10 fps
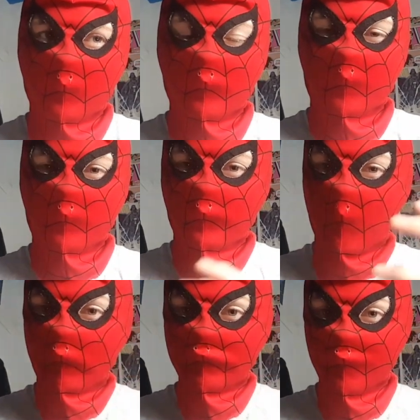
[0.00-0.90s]
And then
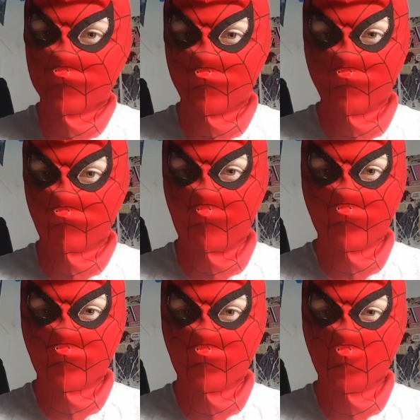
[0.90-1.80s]
that links into the
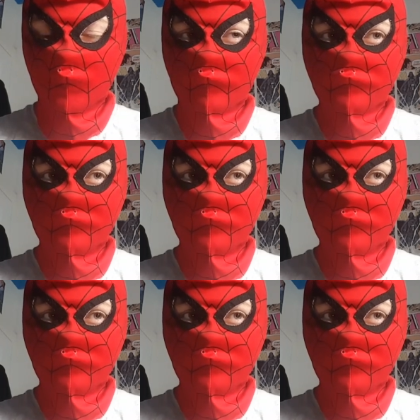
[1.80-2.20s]
message.